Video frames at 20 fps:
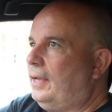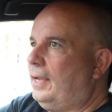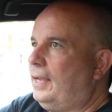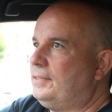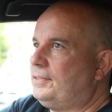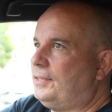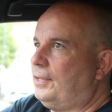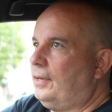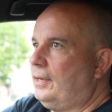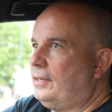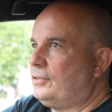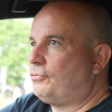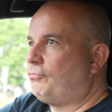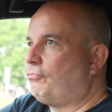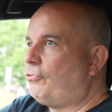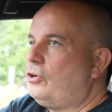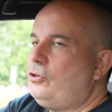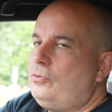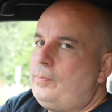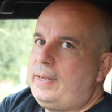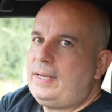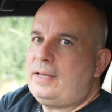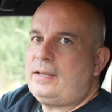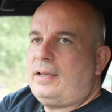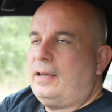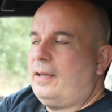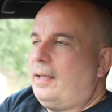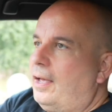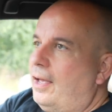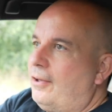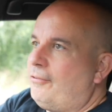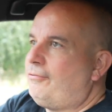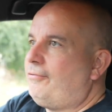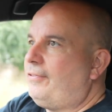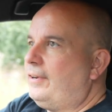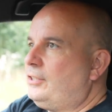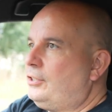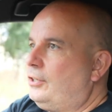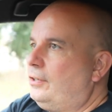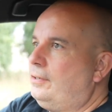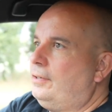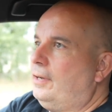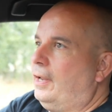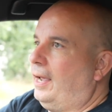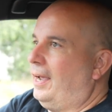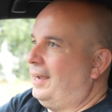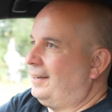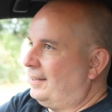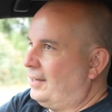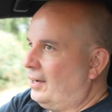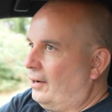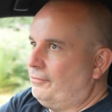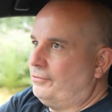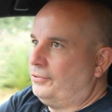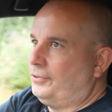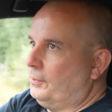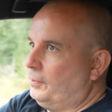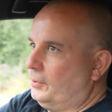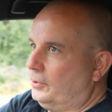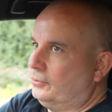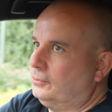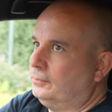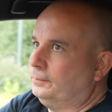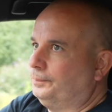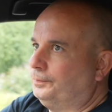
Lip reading: is that it's roomy, efficient and comfortable.